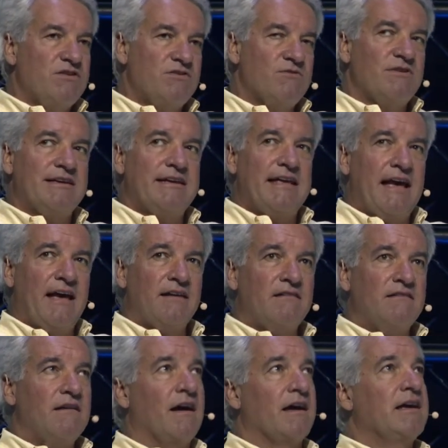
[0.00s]
do it
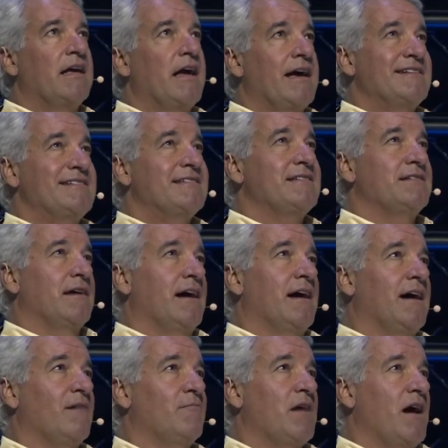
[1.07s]
again, I guess.
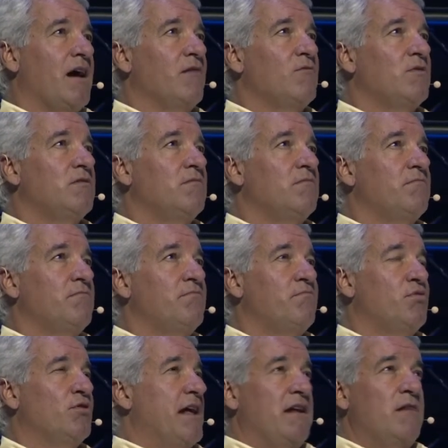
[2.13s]
I wouldn't
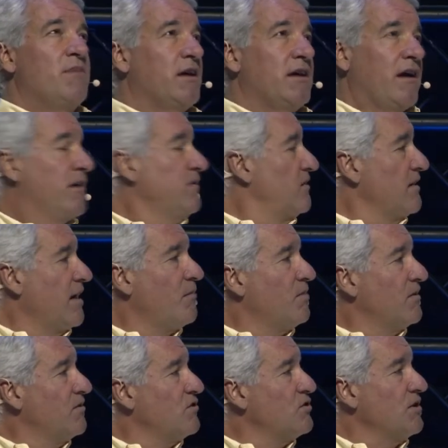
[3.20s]
put anybody else in
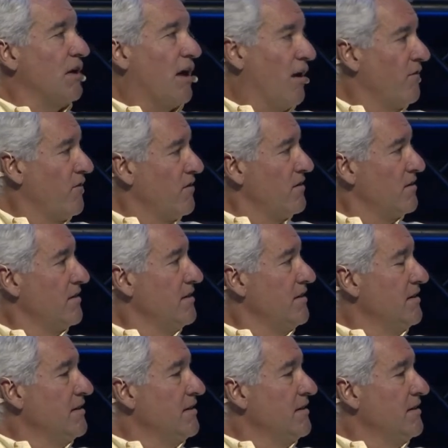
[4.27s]
that position ever.